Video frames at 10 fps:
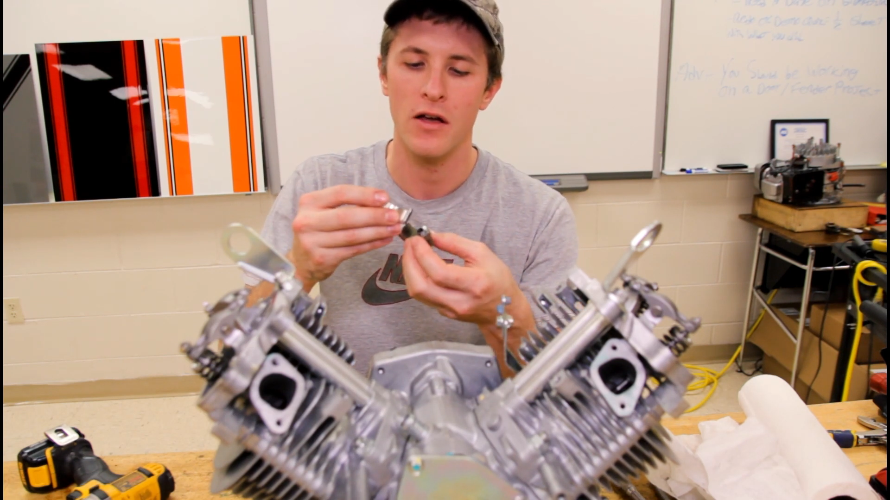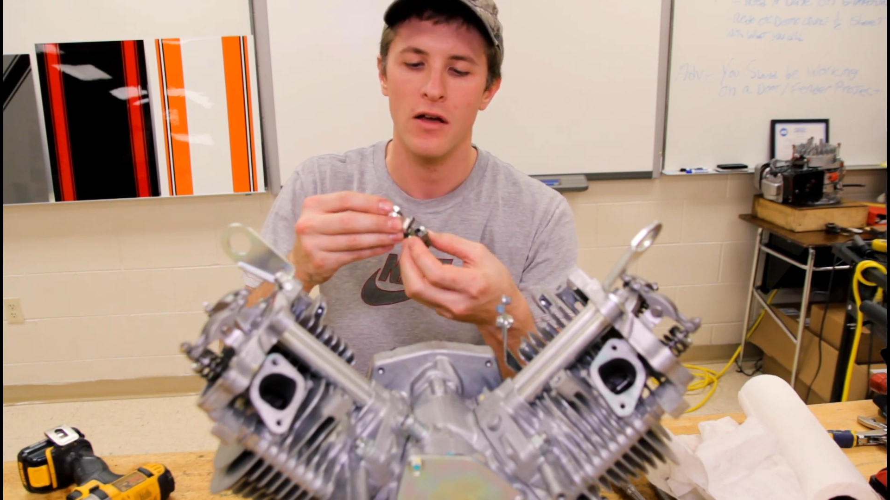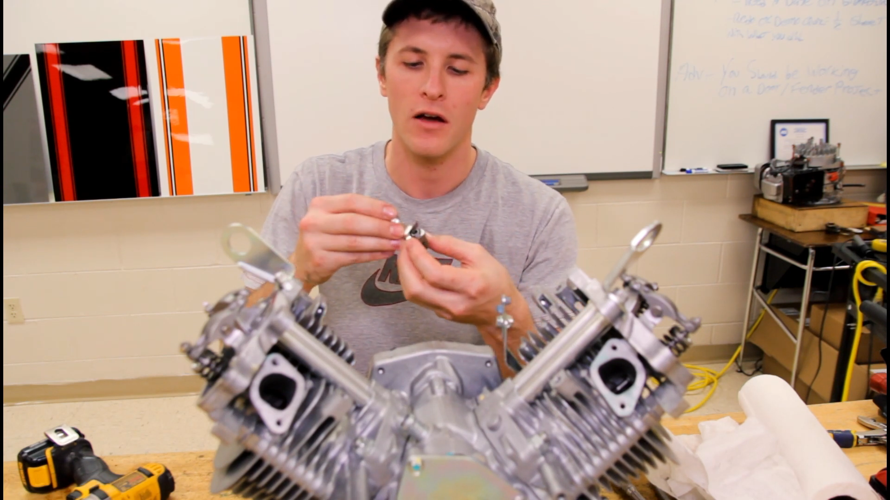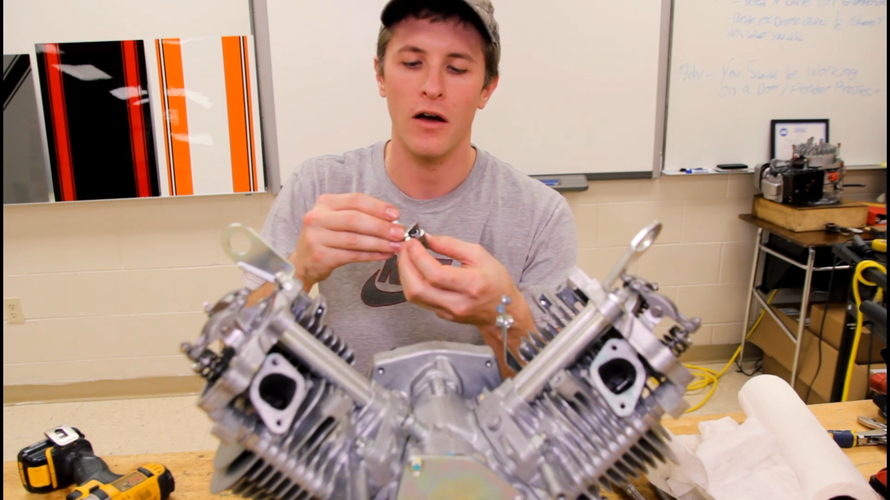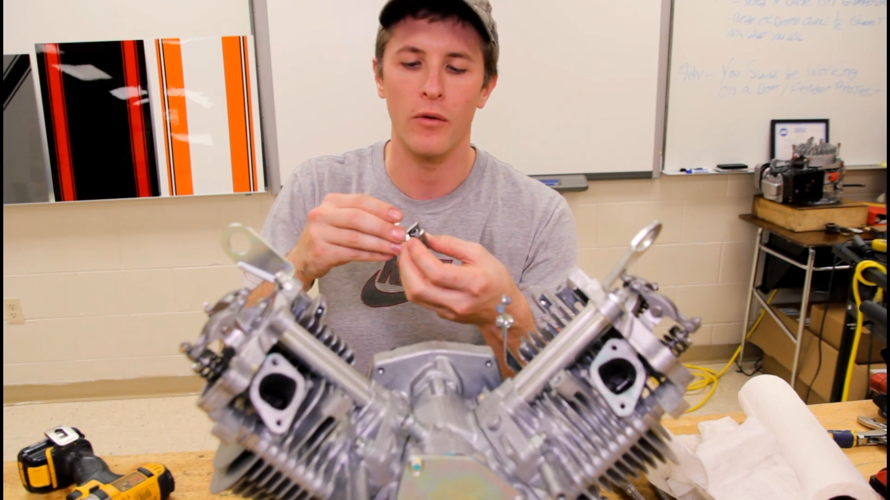
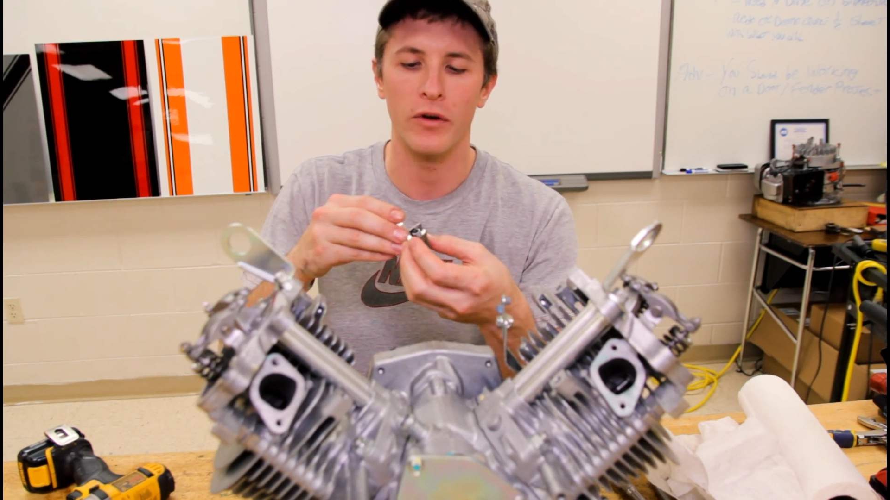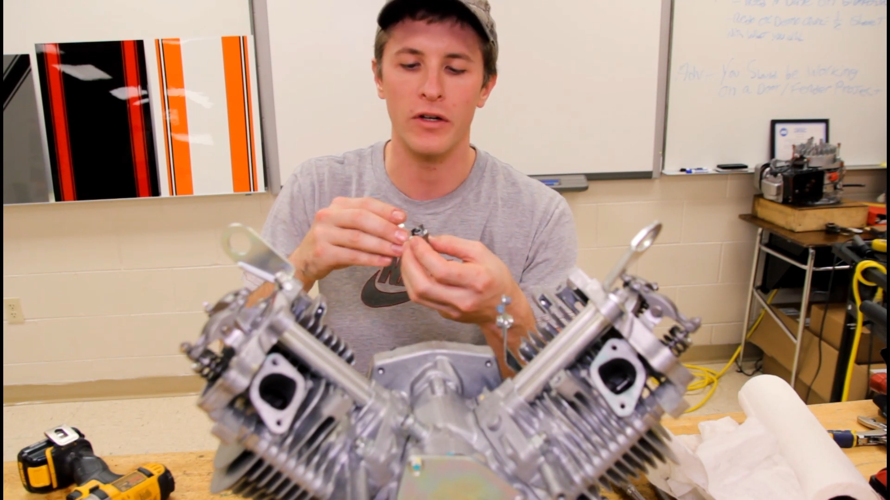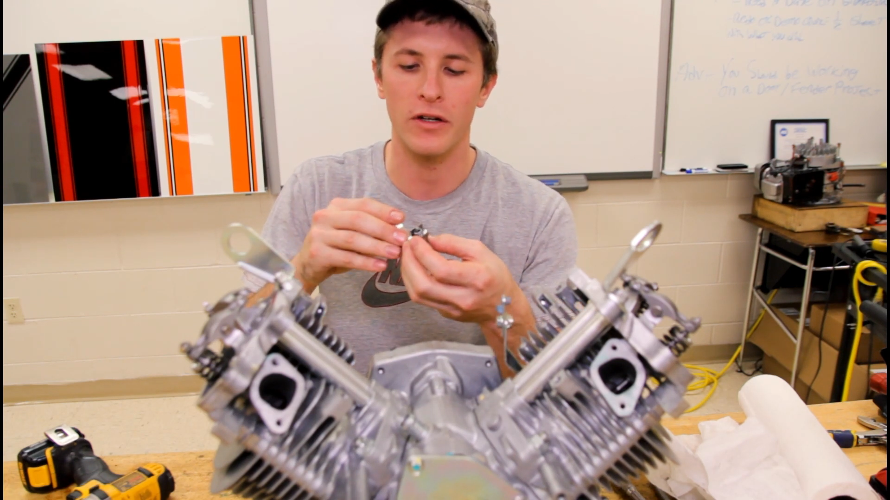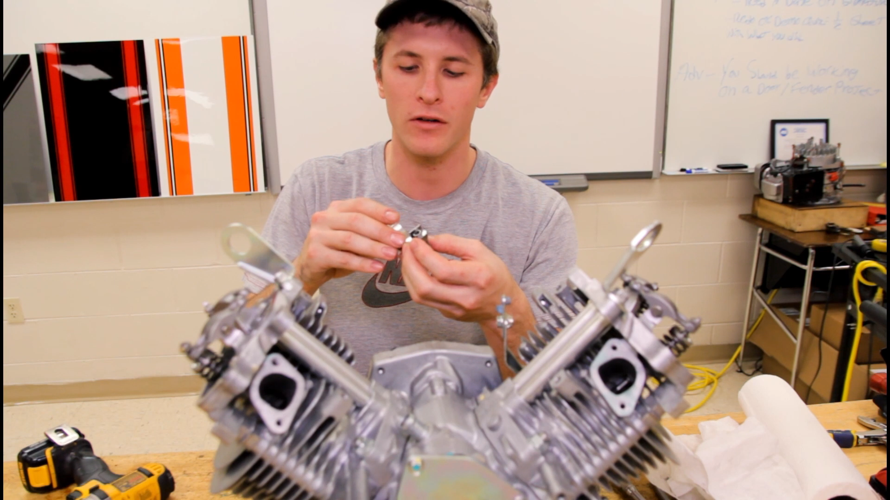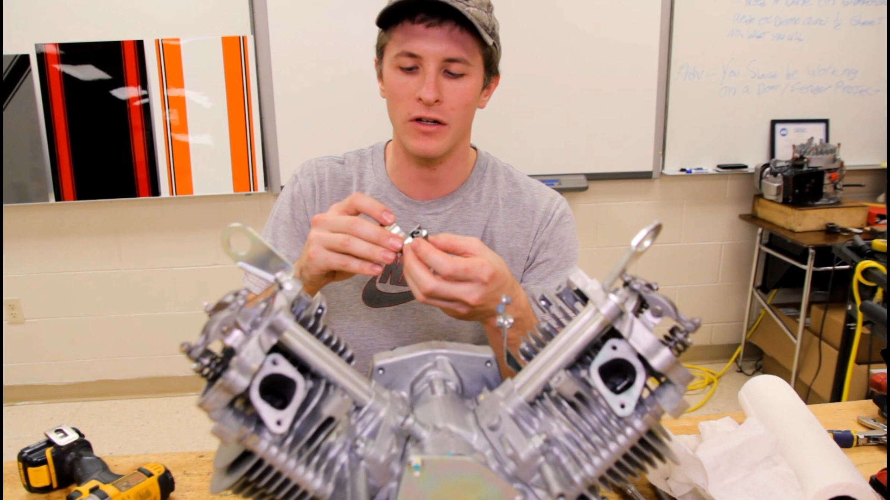When
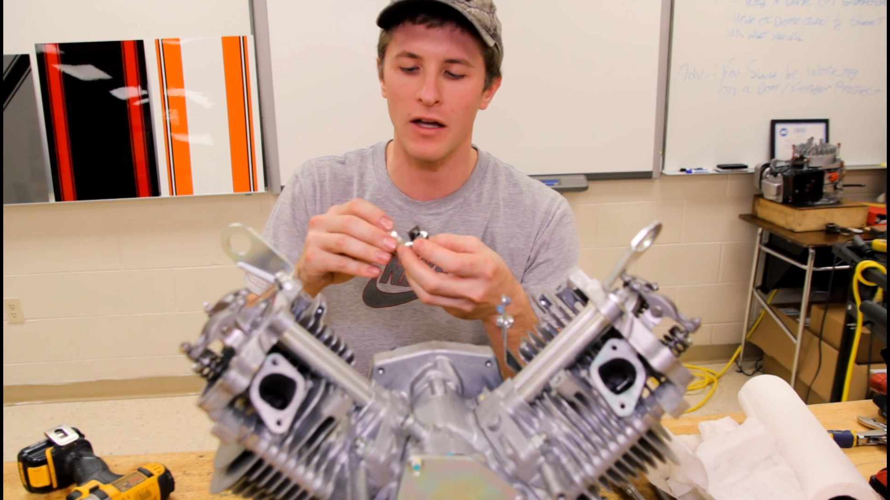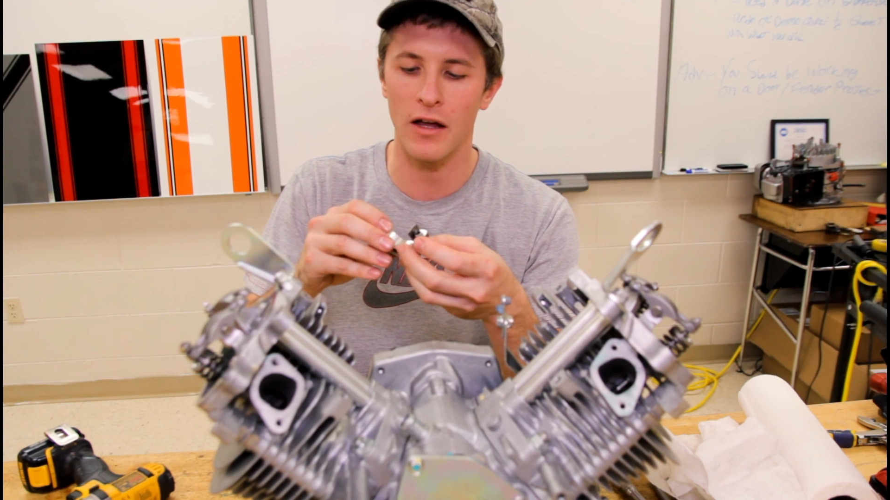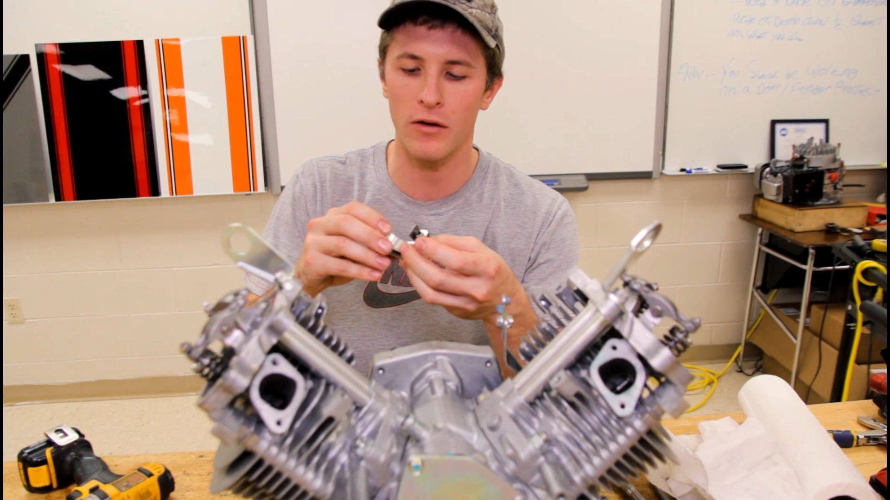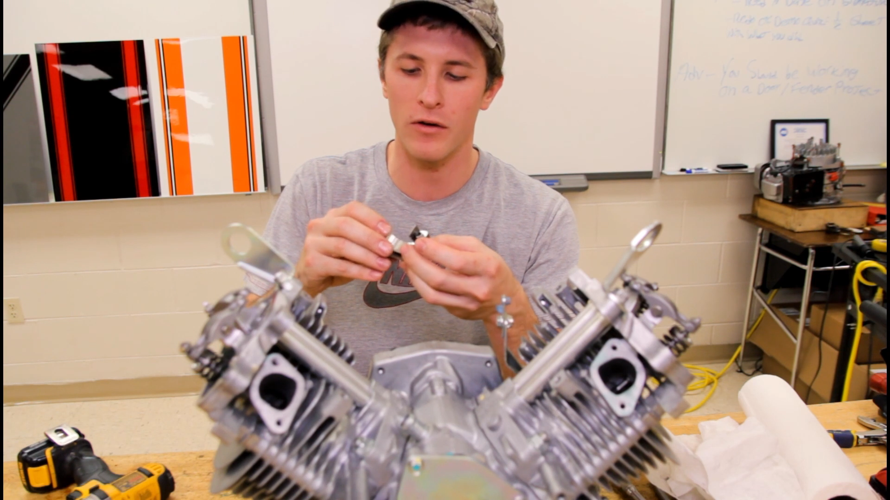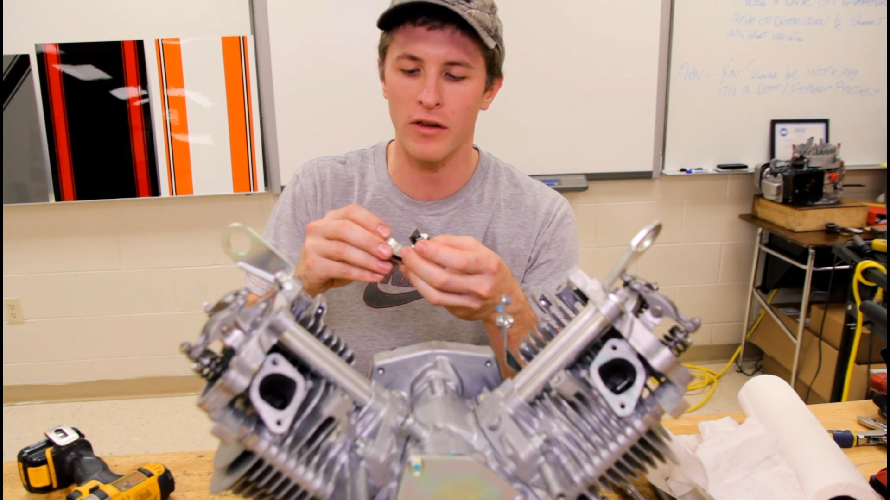you go
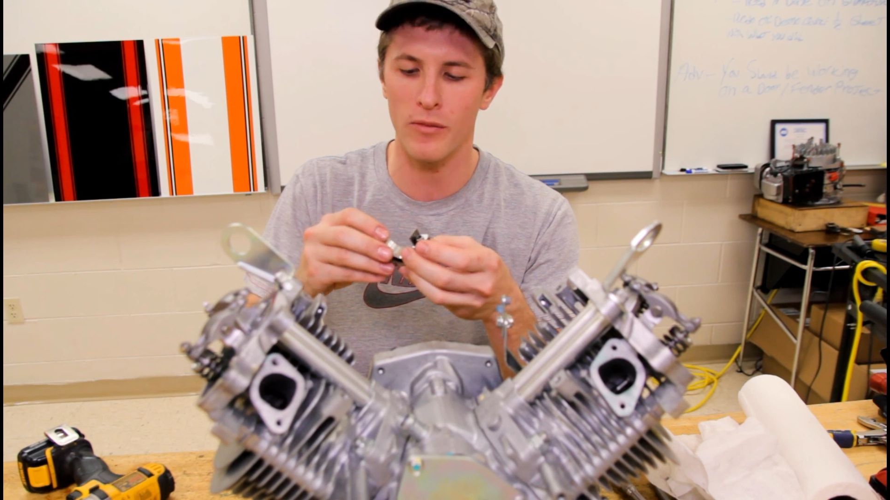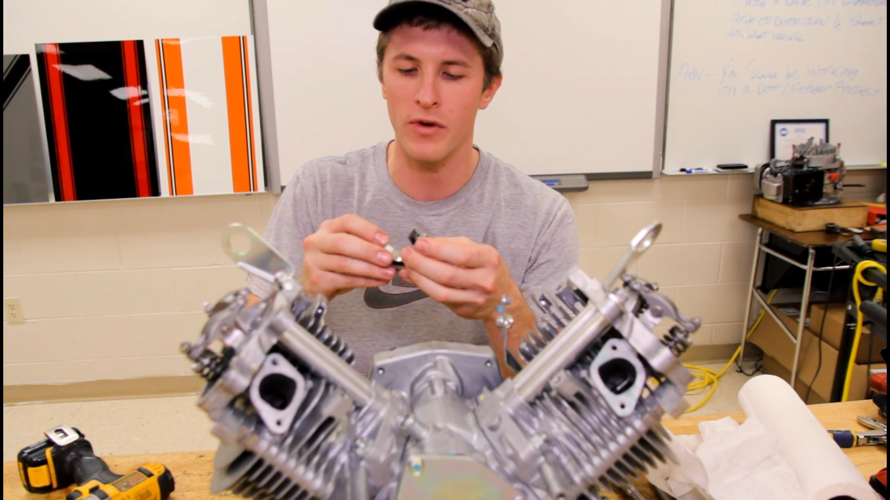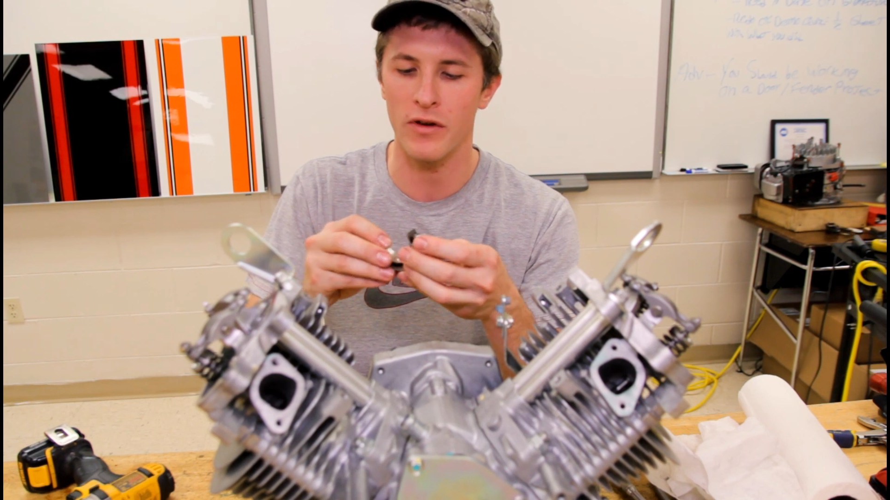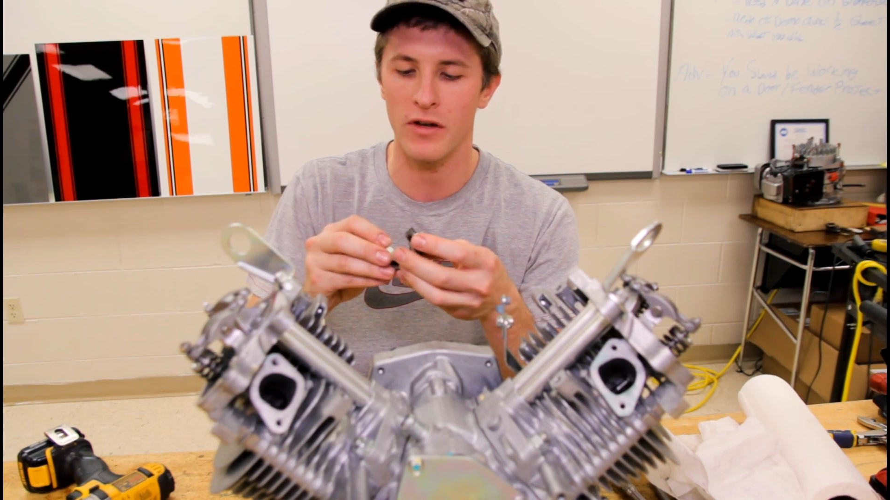together with them,